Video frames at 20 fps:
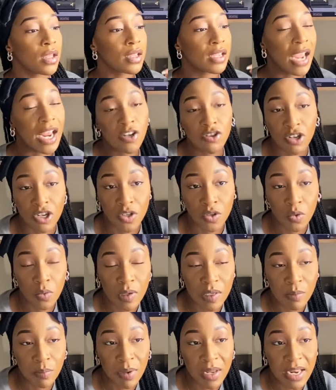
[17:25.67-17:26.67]
Kendrick has
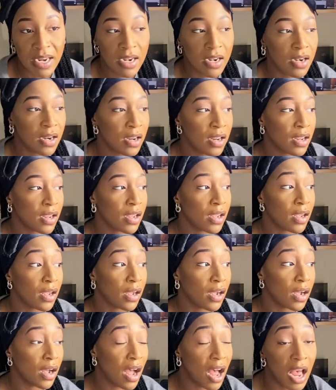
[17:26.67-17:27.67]
always been,
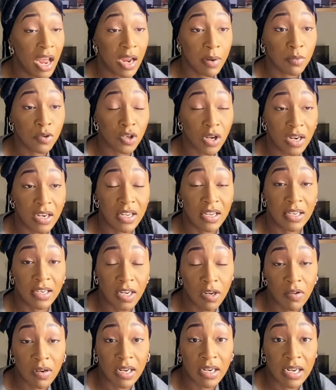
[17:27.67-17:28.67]
I'm trying to
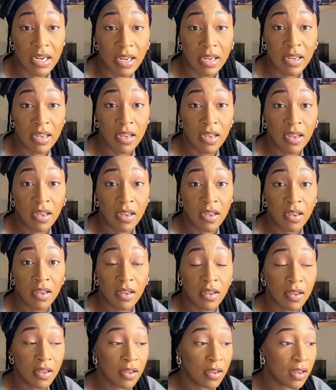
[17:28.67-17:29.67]
lyrically,
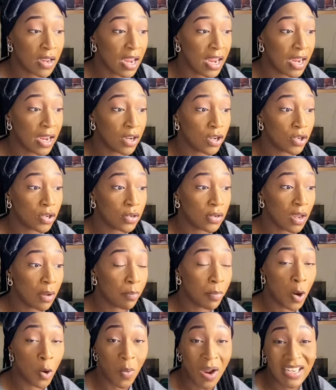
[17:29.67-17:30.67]

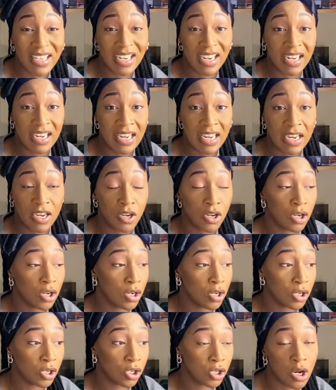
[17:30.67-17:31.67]
poetically
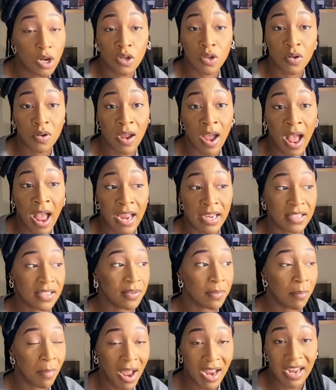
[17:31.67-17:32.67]
show you guys
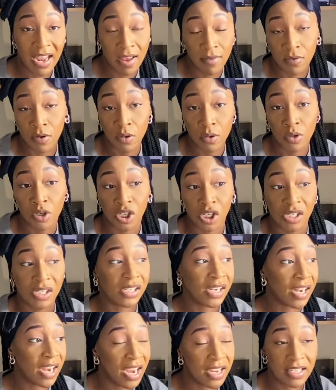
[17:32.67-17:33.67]
my evolution
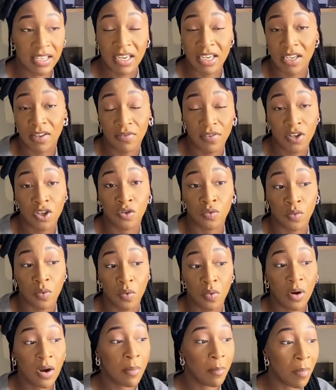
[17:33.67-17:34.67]
as an
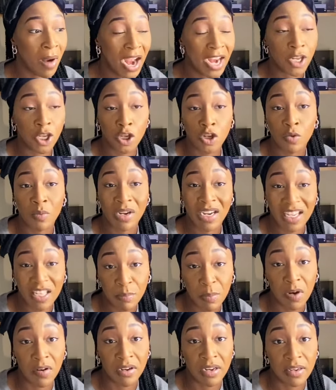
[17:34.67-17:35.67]
individual, my human
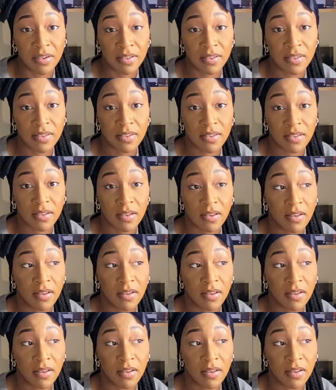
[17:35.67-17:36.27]
experience.